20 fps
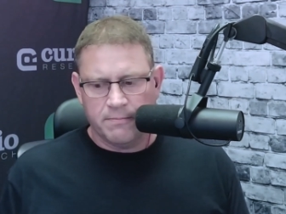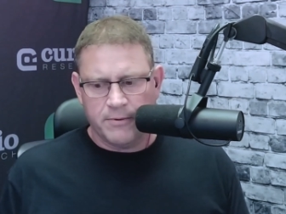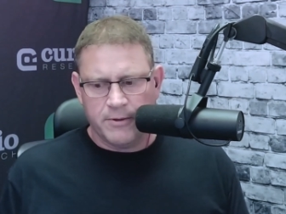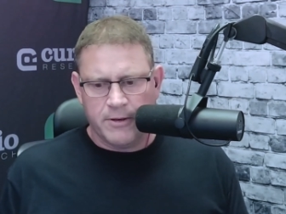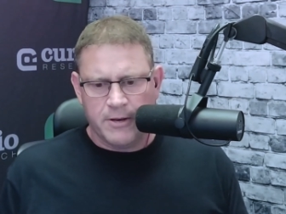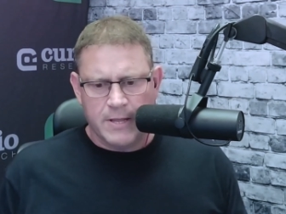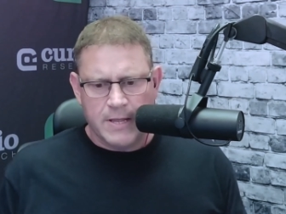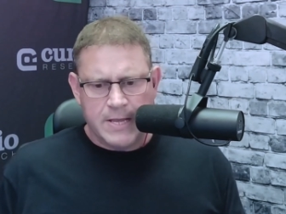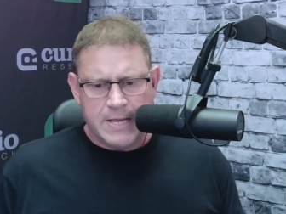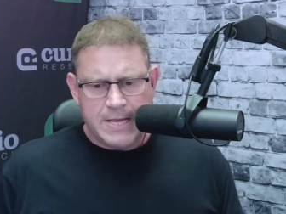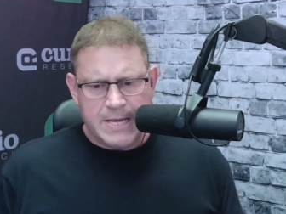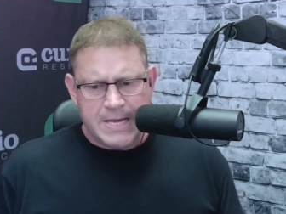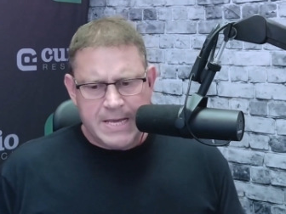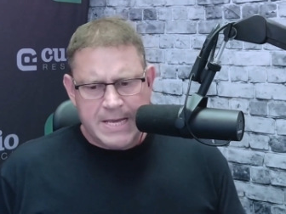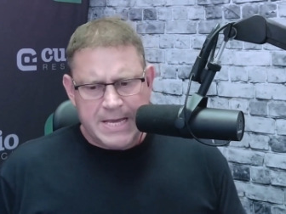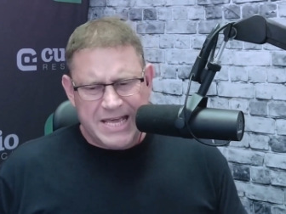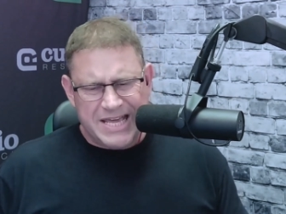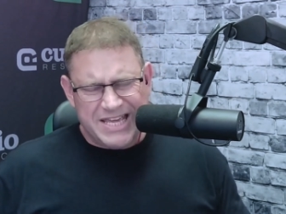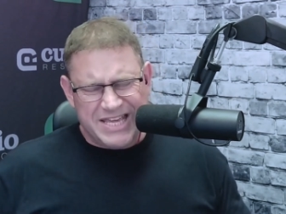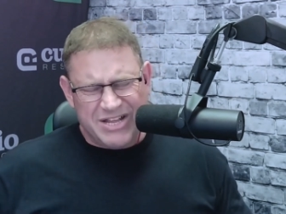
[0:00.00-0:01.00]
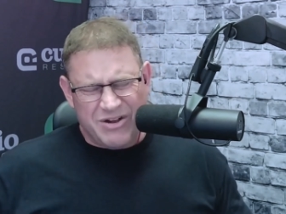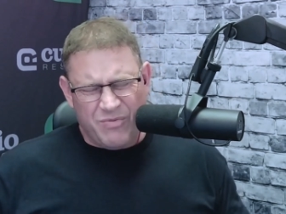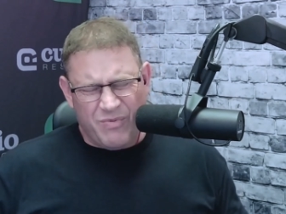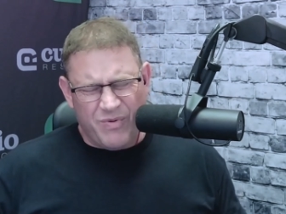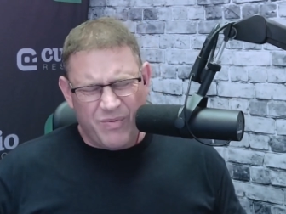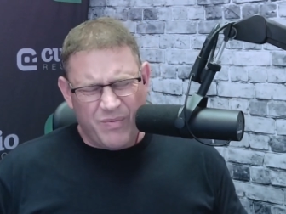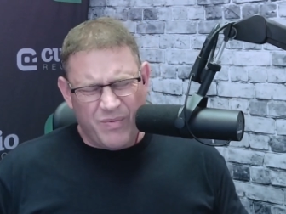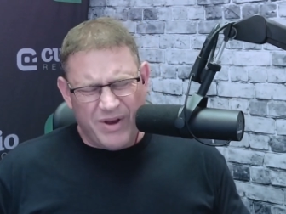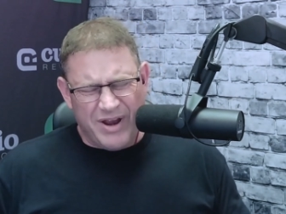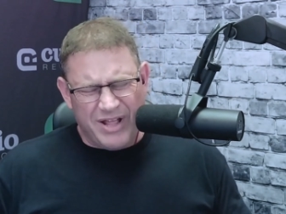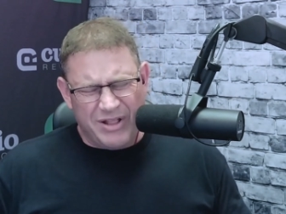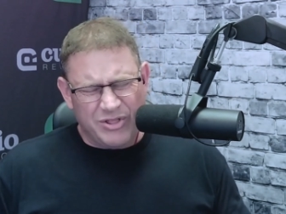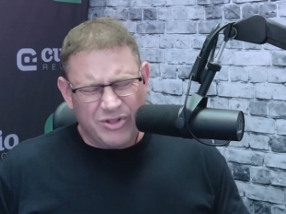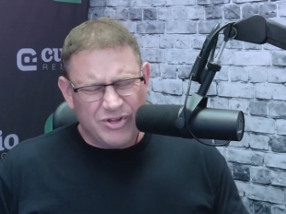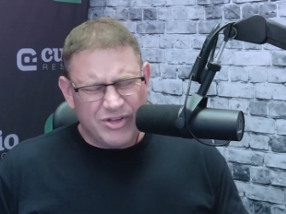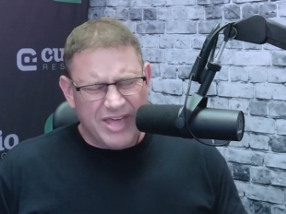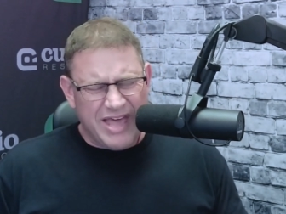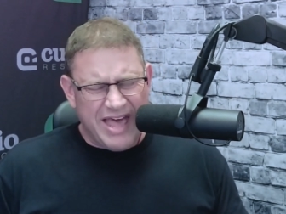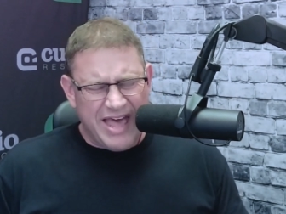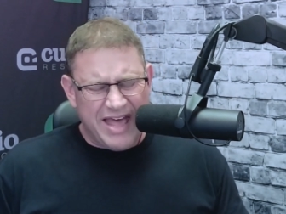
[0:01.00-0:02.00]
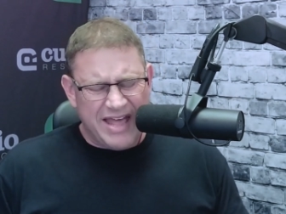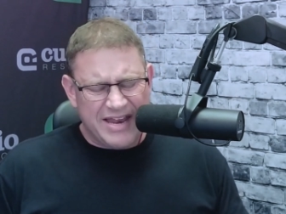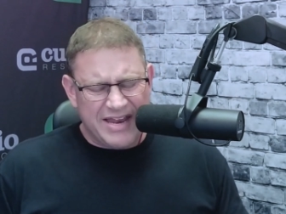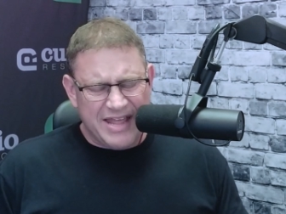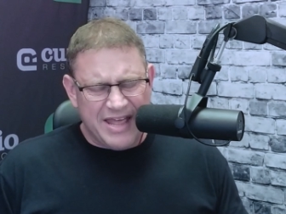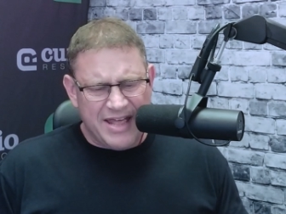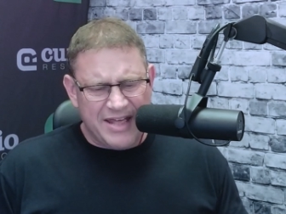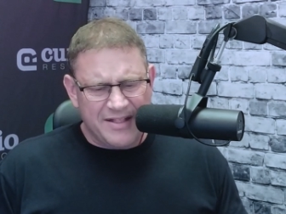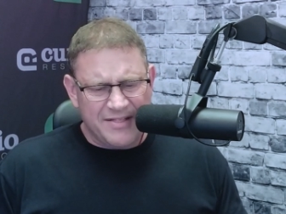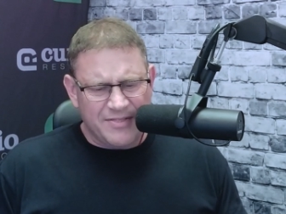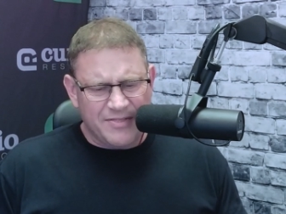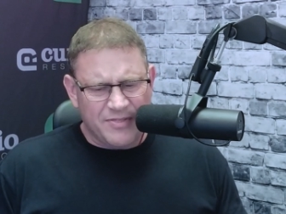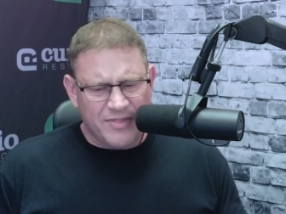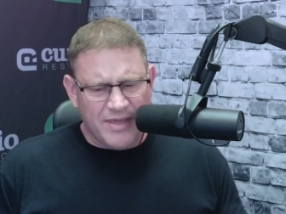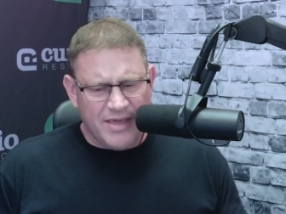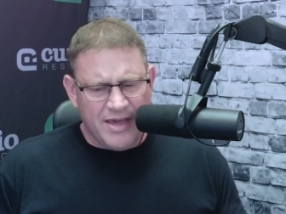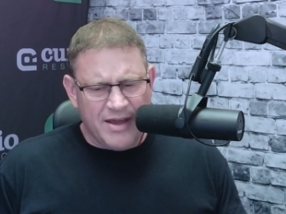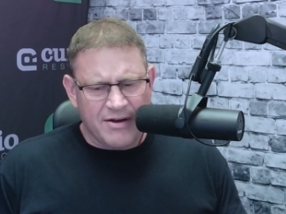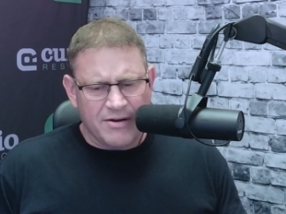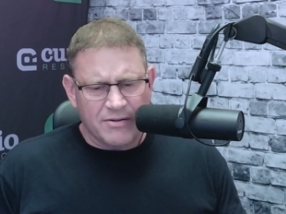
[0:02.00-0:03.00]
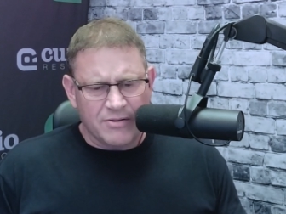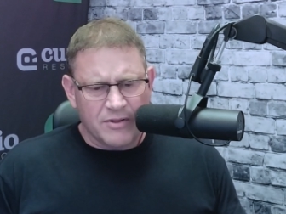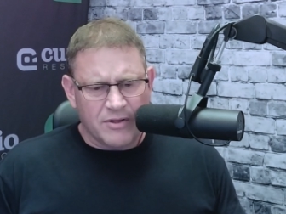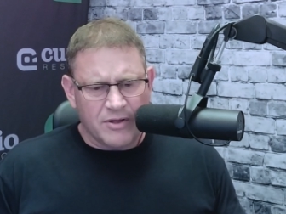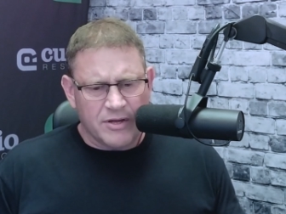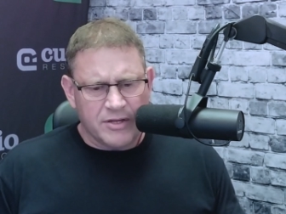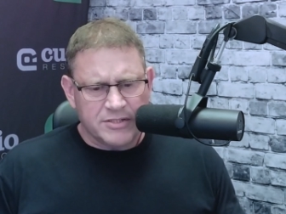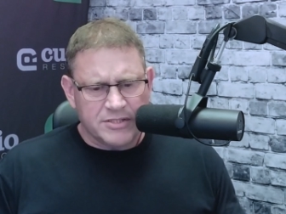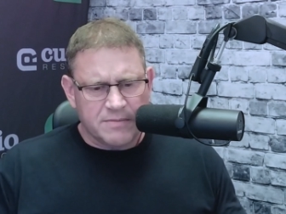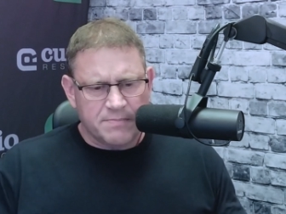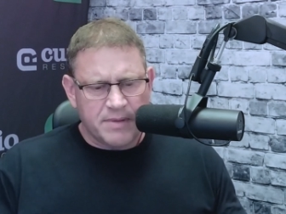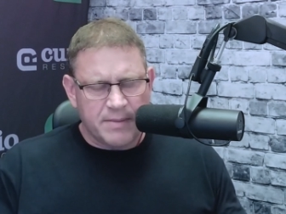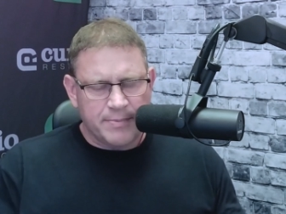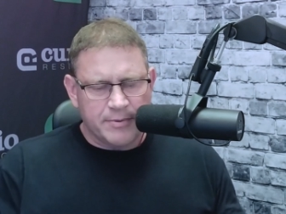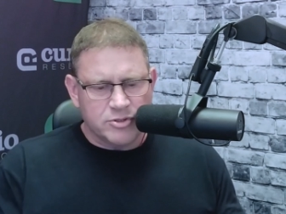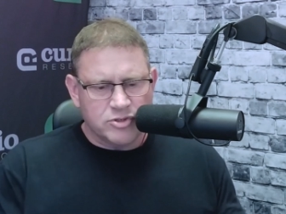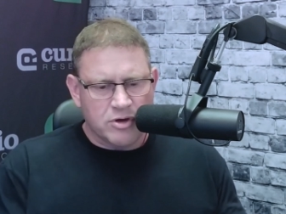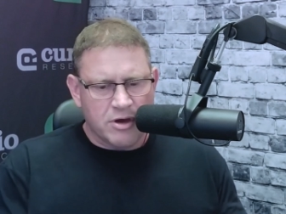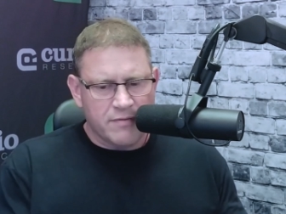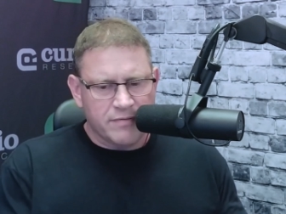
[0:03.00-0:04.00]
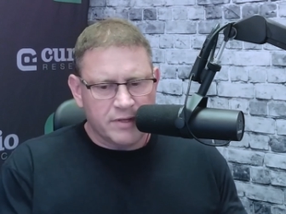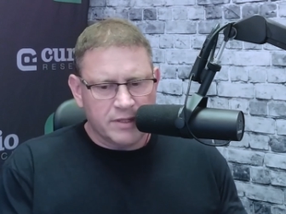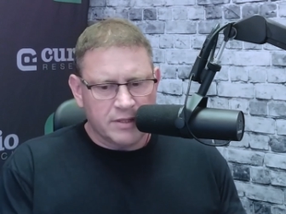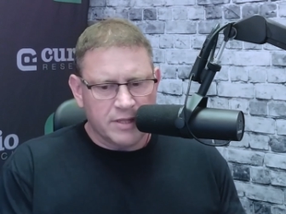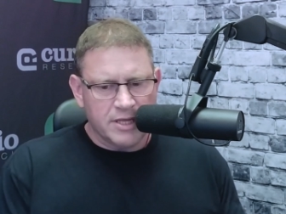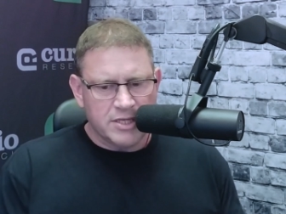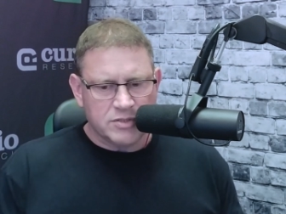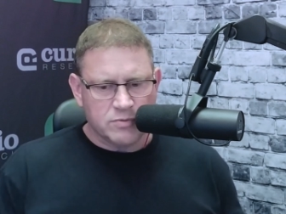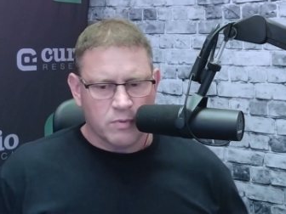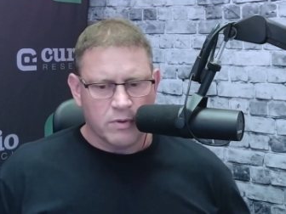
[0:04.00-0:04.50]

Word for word: But you know, when I look at at the airlines and people traveling less,